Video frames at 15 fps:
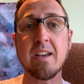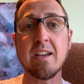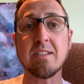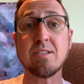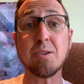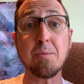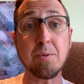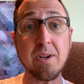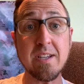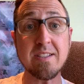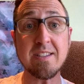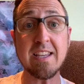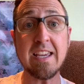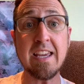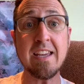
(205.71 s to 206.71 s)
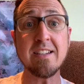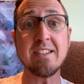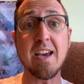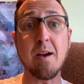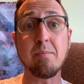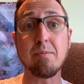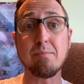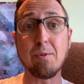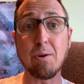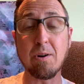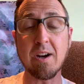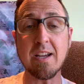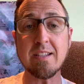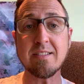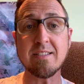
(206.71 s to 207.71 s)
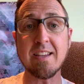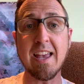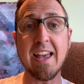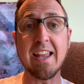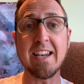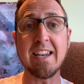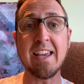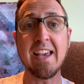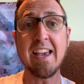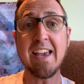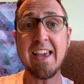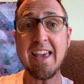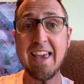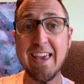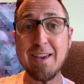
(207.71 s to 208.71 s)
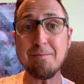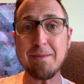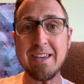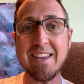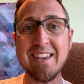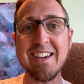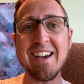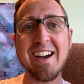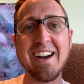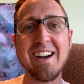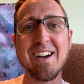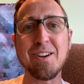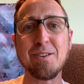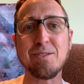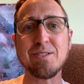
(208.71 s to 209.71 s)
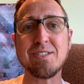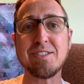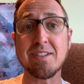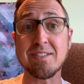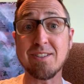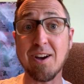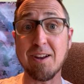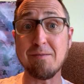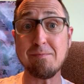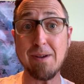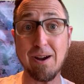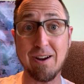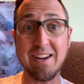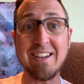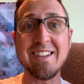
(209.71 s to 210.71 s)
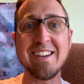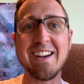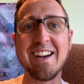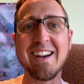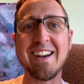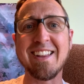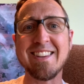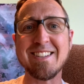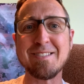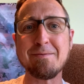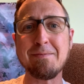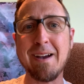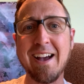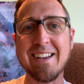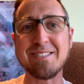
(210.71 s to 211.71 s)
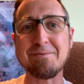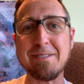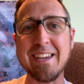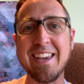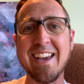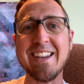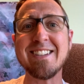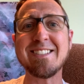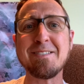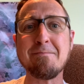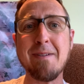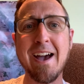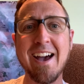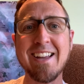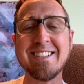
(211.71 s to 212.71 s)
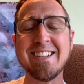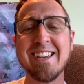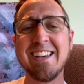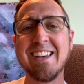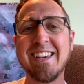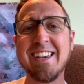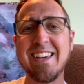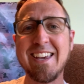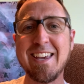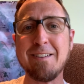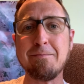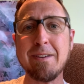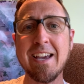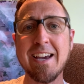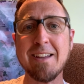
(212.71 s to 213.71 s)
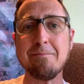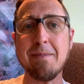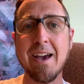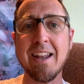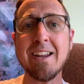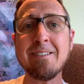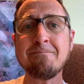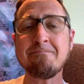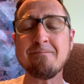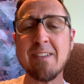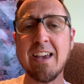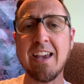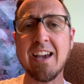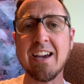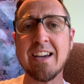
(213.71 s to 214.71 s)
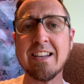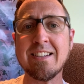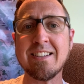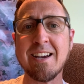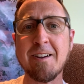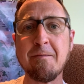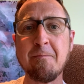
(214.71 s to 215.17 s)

Sue Priestley, Deb Morris, and Amy, who's just gotten married this past weekend to Matt, Amy Edmana. And